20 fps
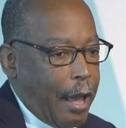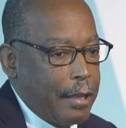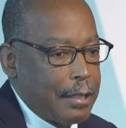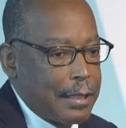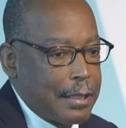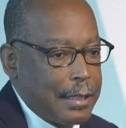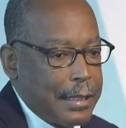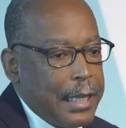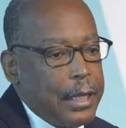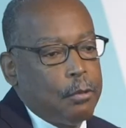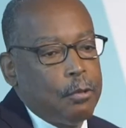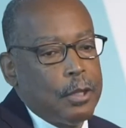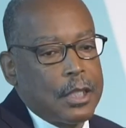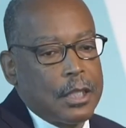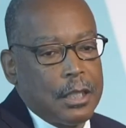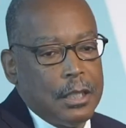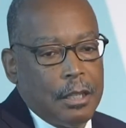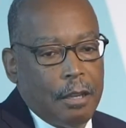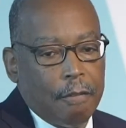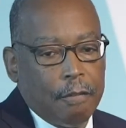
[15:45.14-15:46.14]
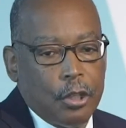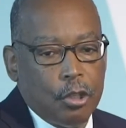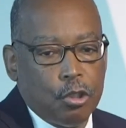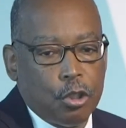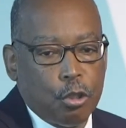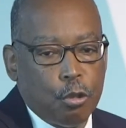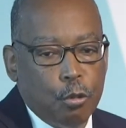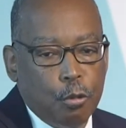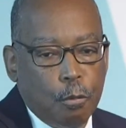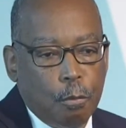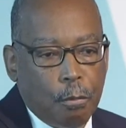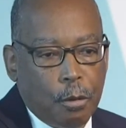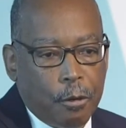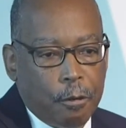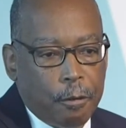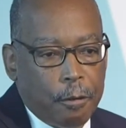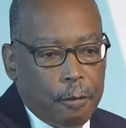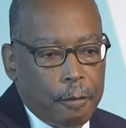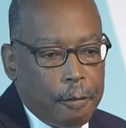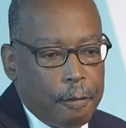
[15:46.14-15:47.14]
sequencing of the
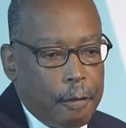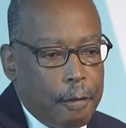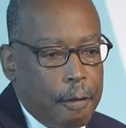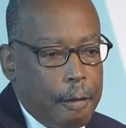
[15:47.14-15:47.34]
tumor